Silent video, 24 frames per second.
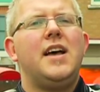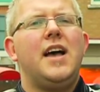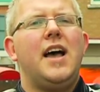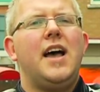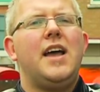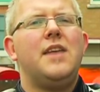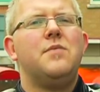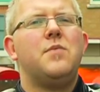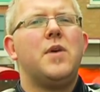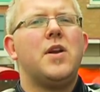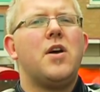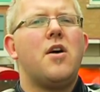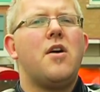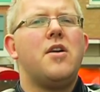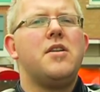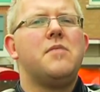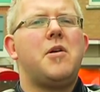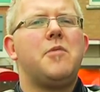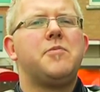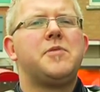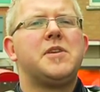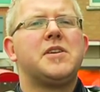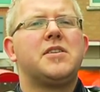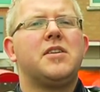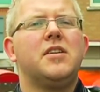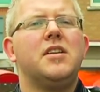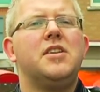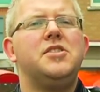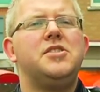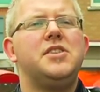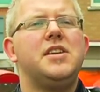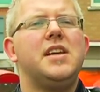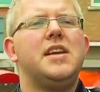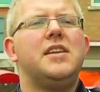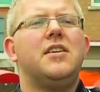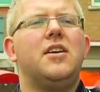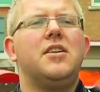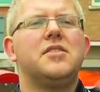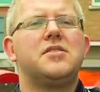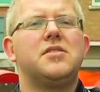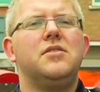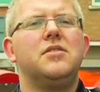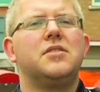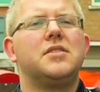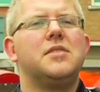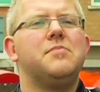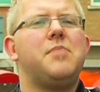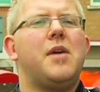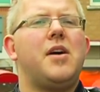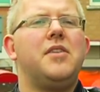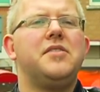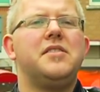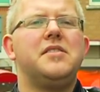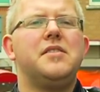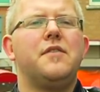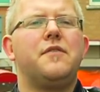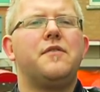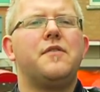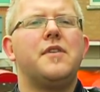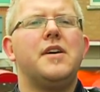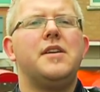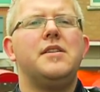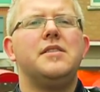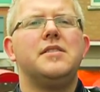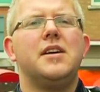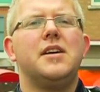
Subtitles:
and when I heard about psychology and also looked about the different